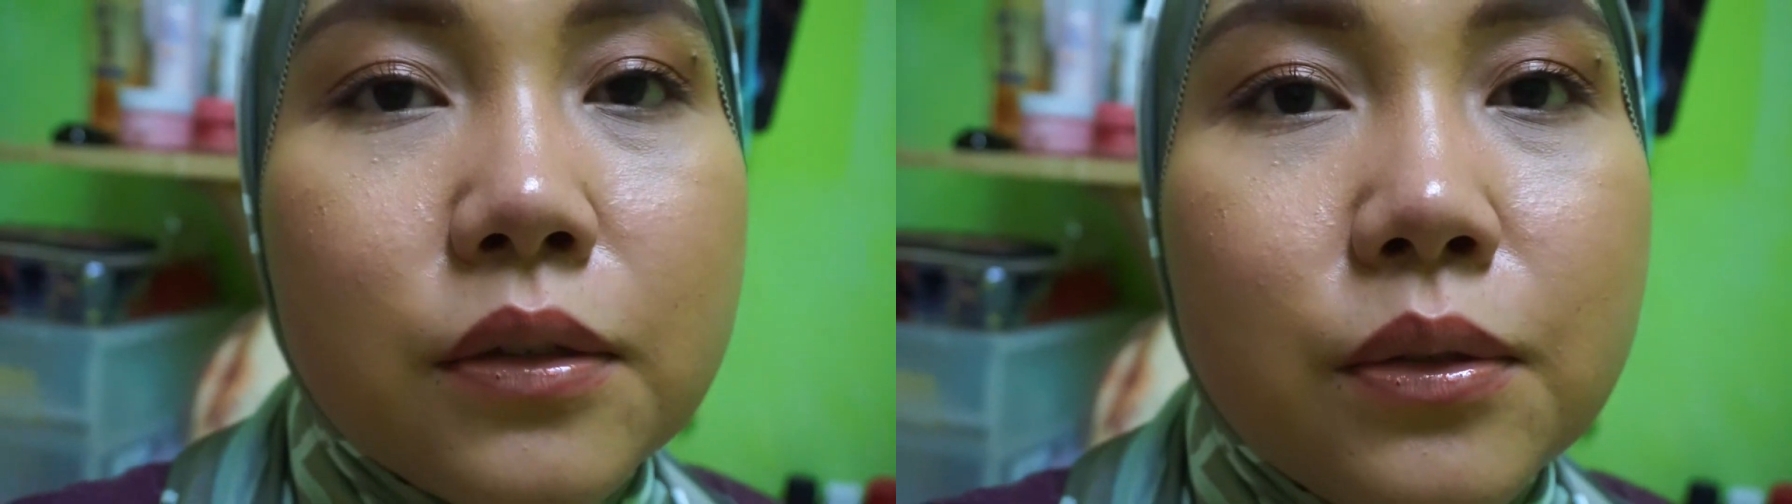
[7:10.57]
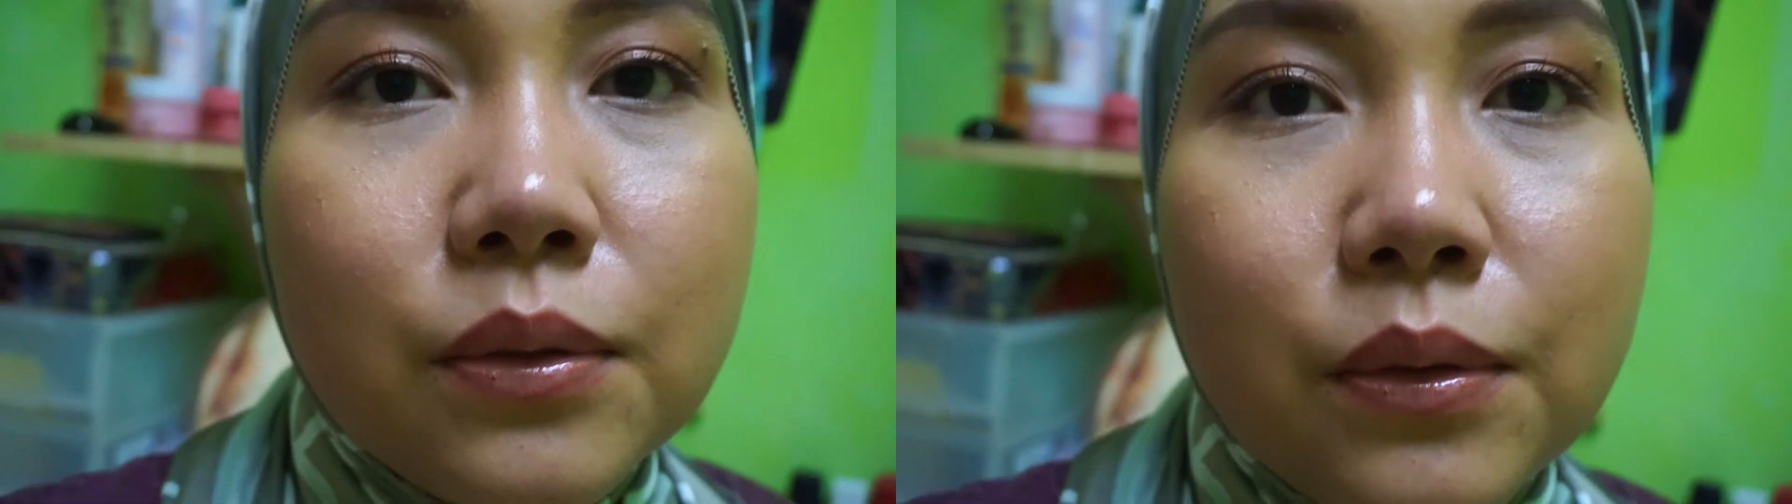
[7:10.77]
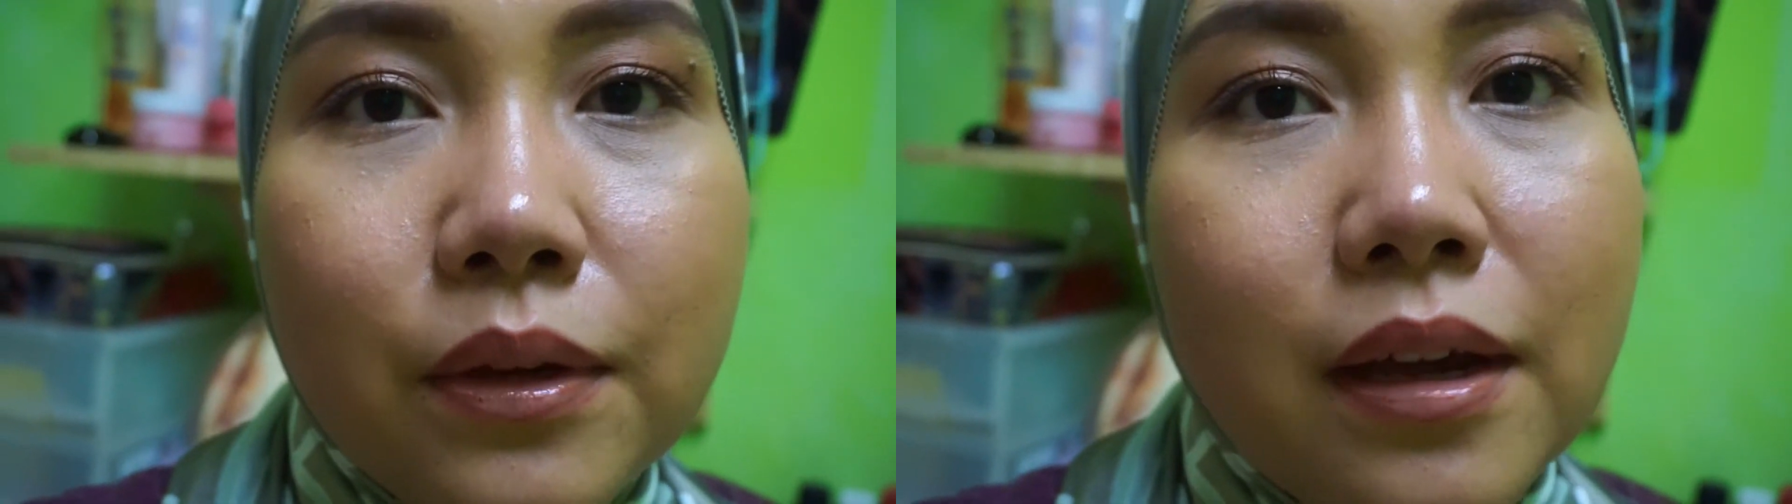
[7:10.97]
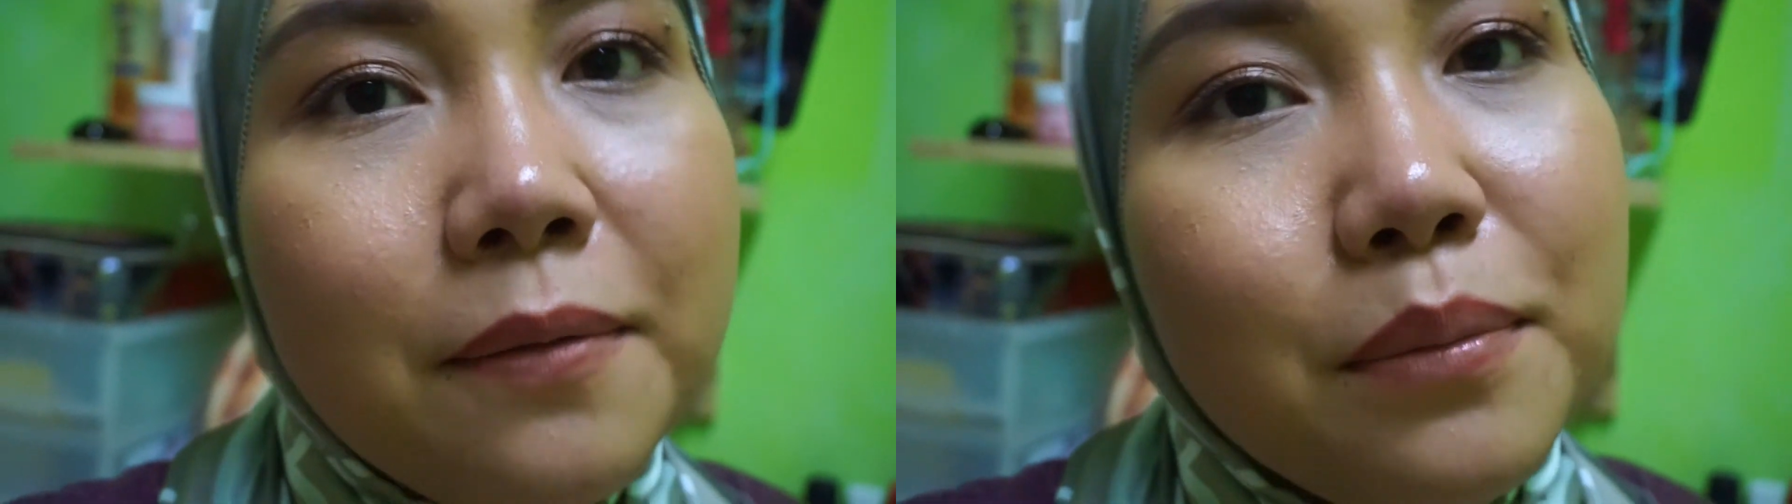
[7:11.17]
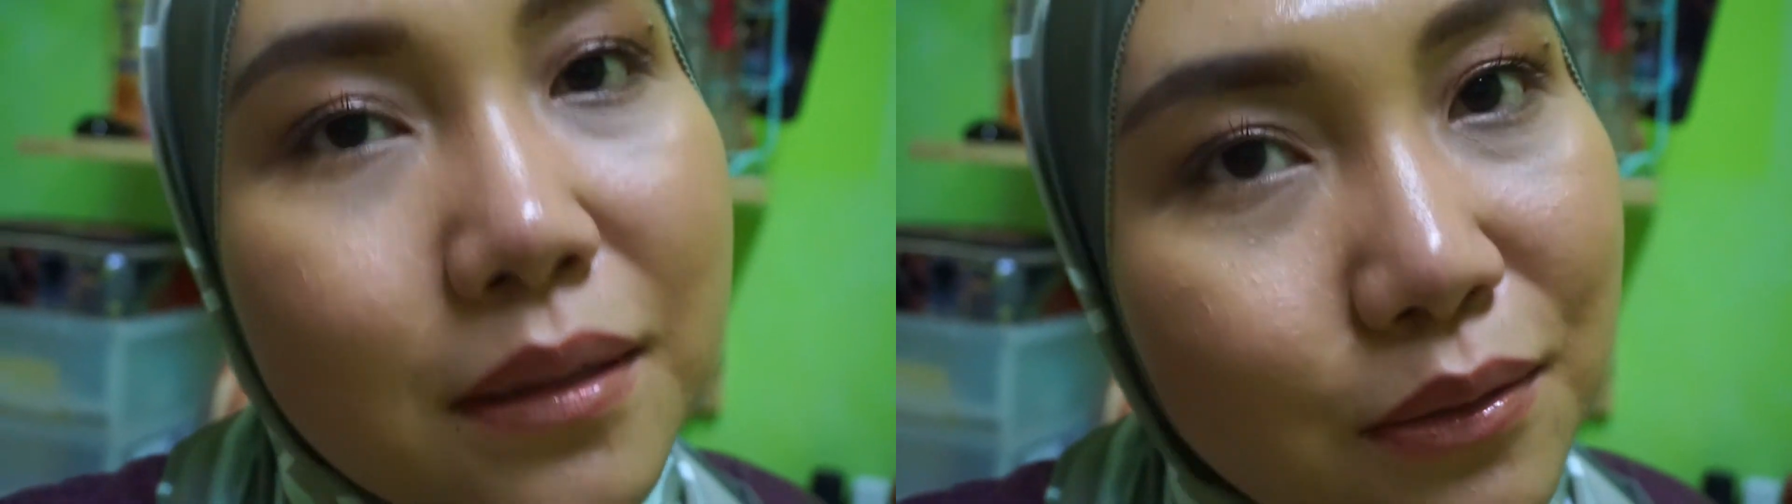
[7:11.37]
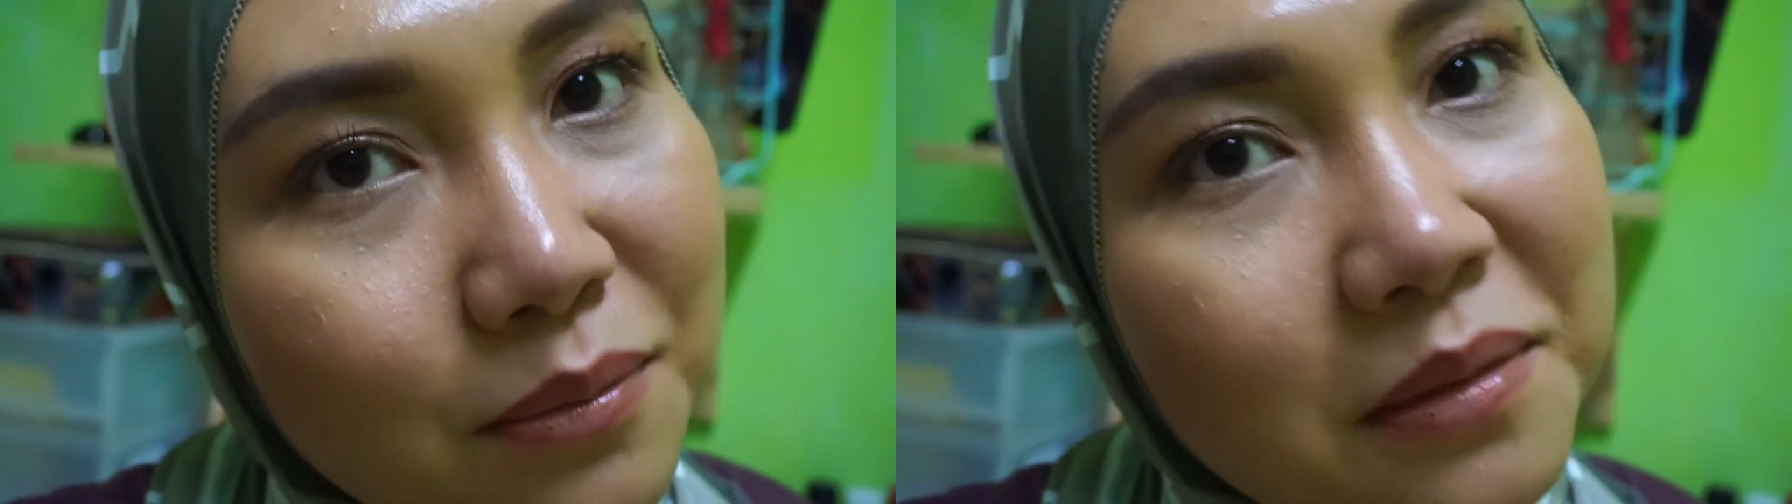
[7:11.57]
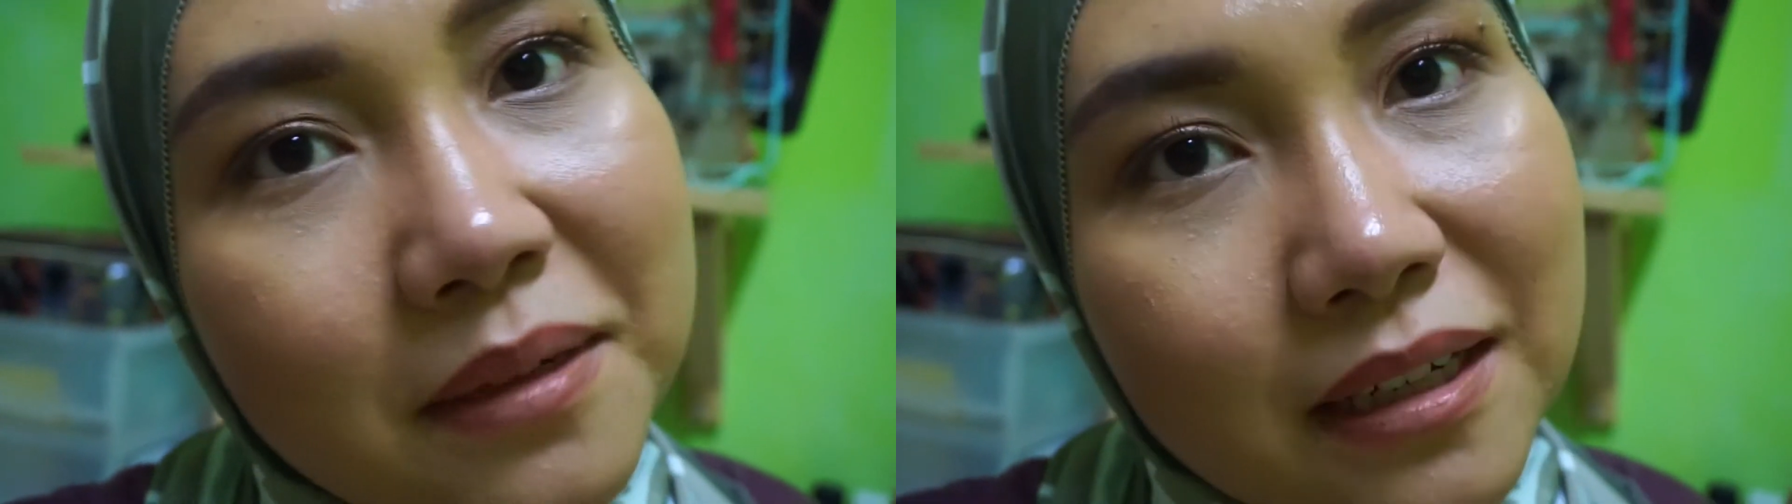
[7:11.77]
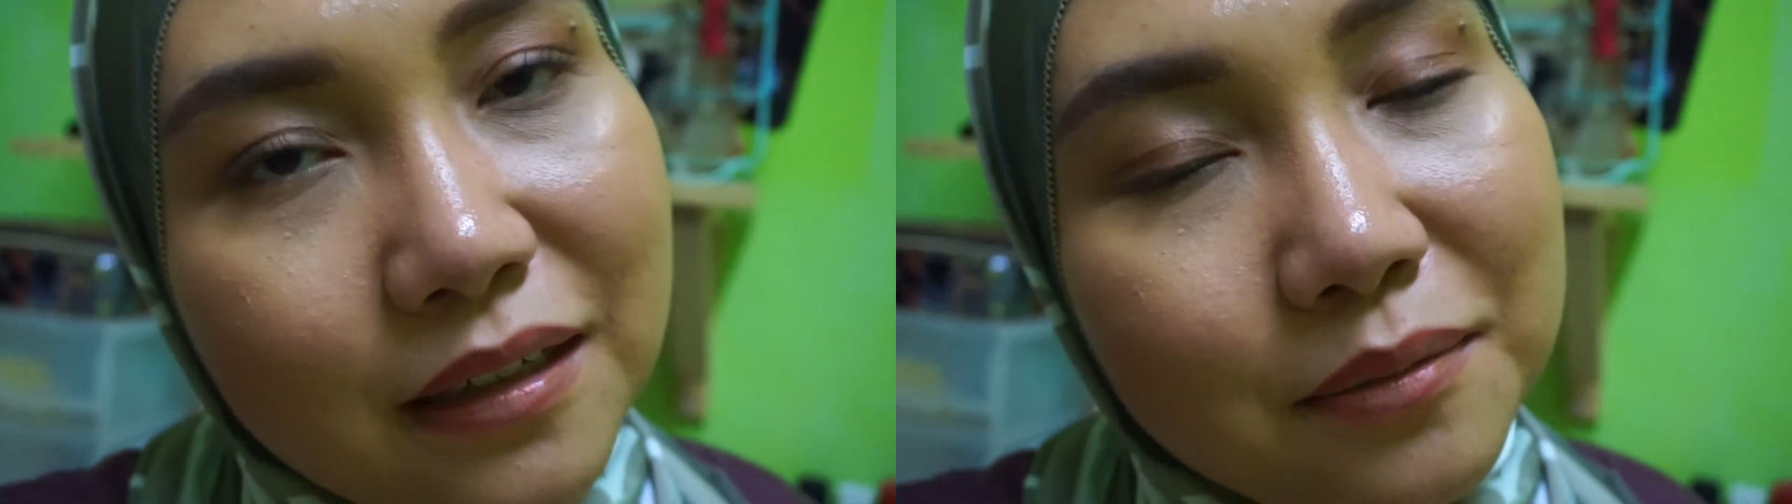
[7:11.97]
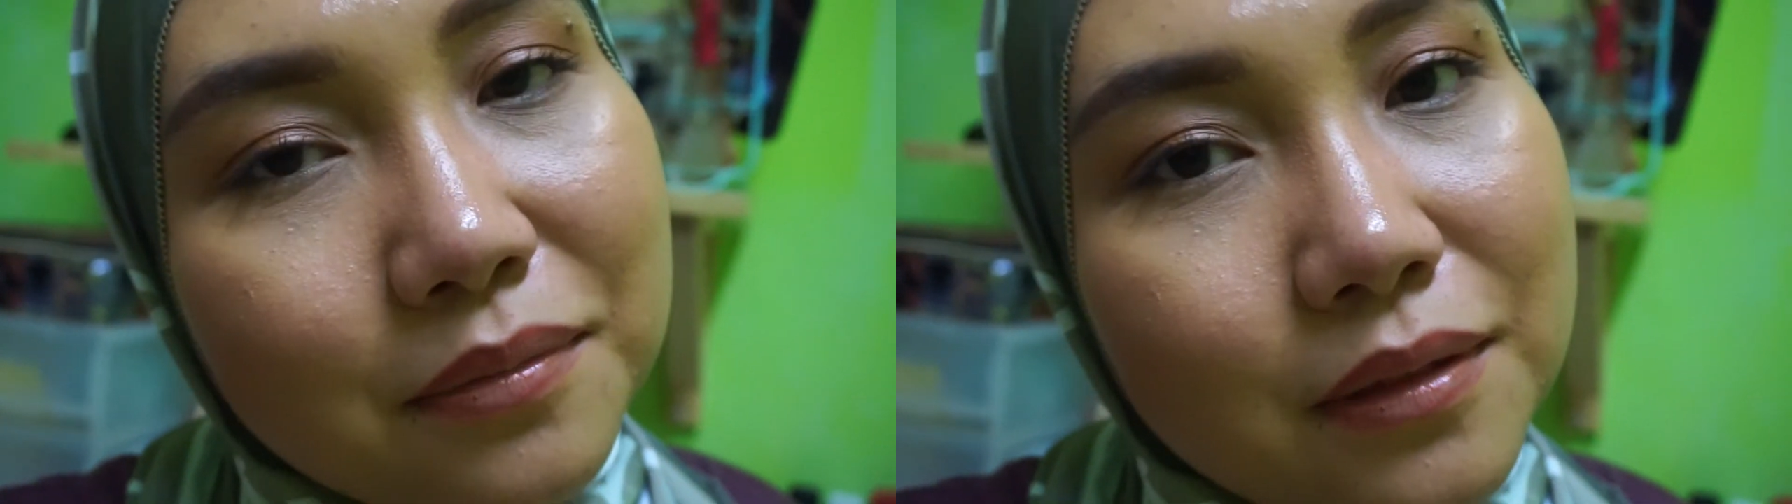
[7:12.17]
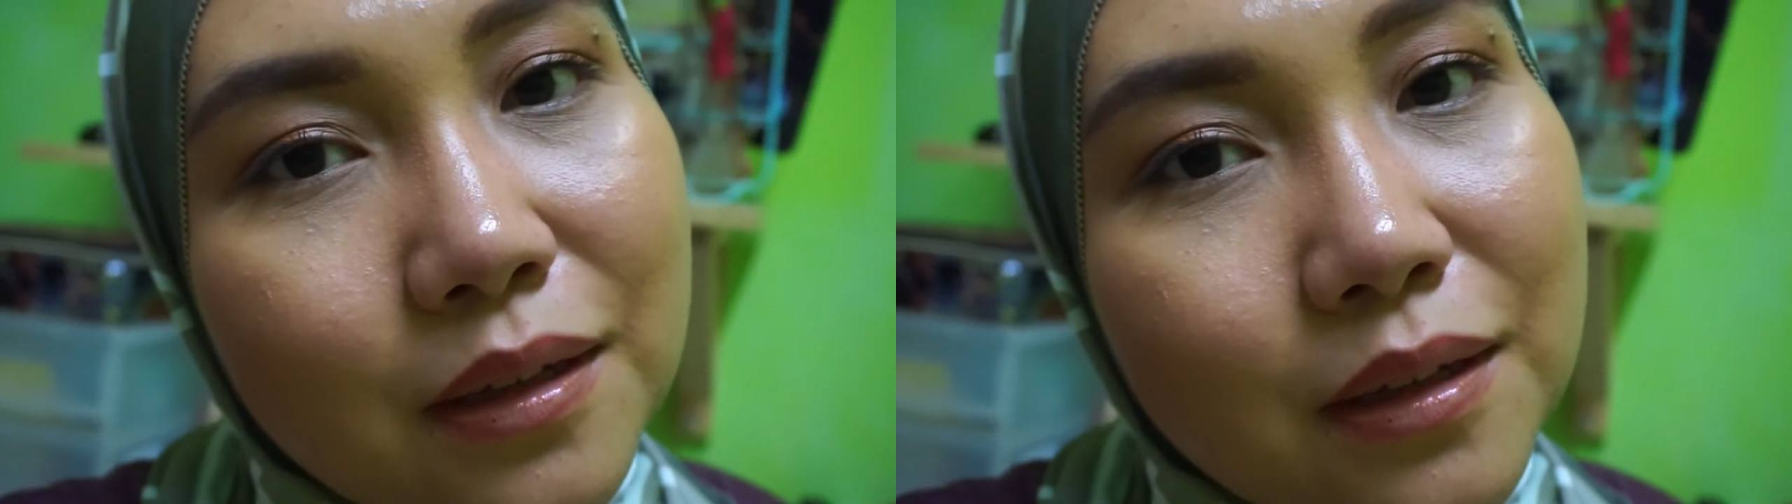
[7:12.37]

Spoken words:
So yeah, please don't mind my lips,